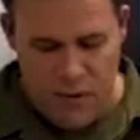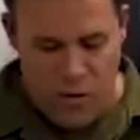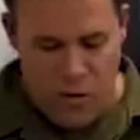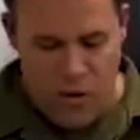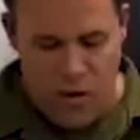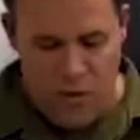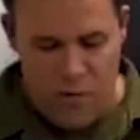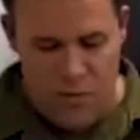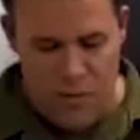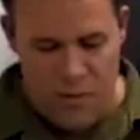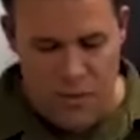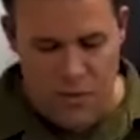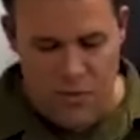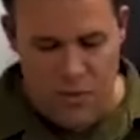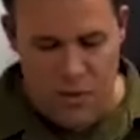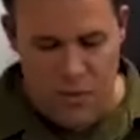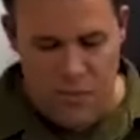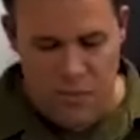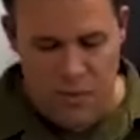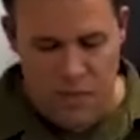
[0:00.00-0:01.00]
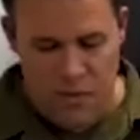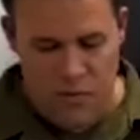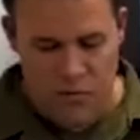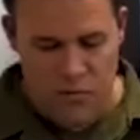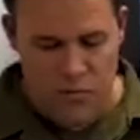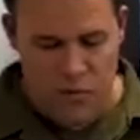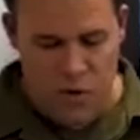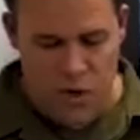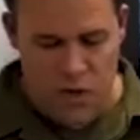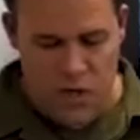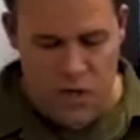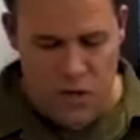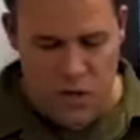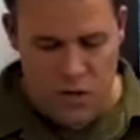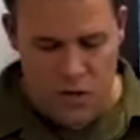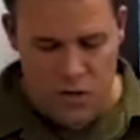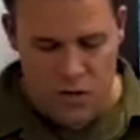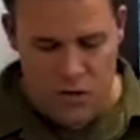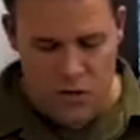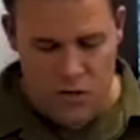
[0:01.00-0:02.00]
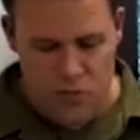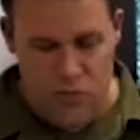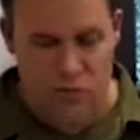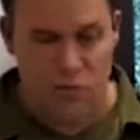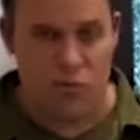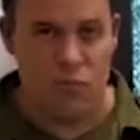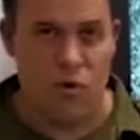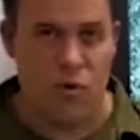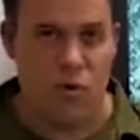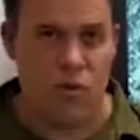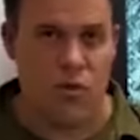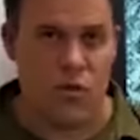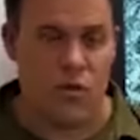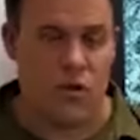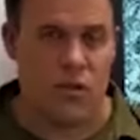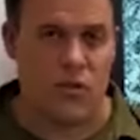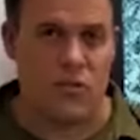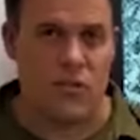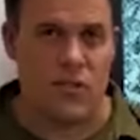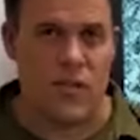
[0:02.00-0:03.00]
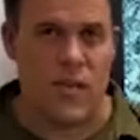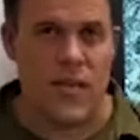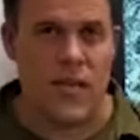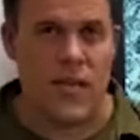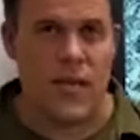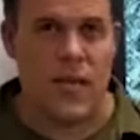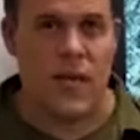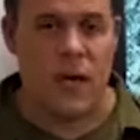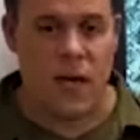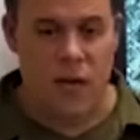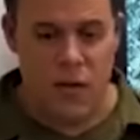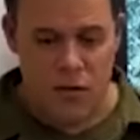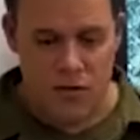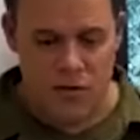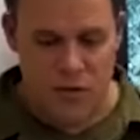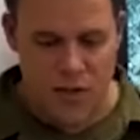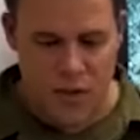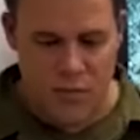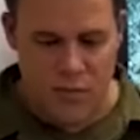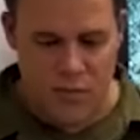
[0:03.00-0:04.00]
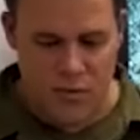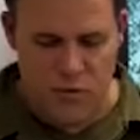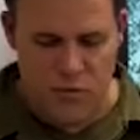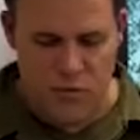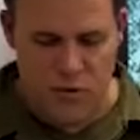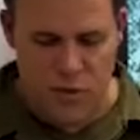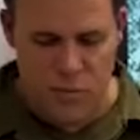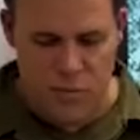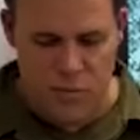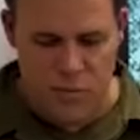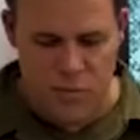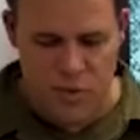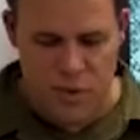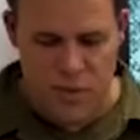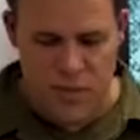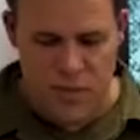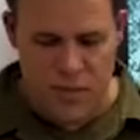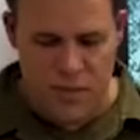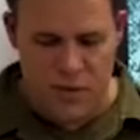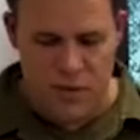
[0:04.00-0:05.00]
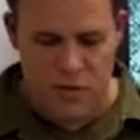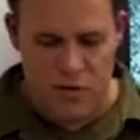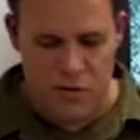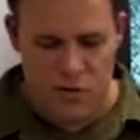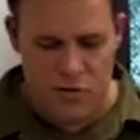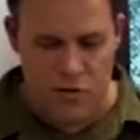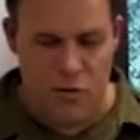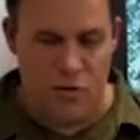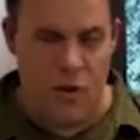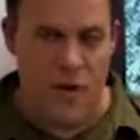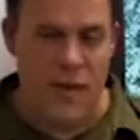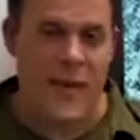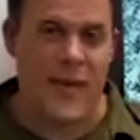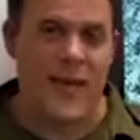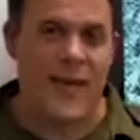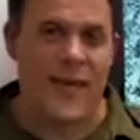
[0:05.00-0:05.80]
combat equipment, rocket launchers, mortars, other types of weaponry that they are storing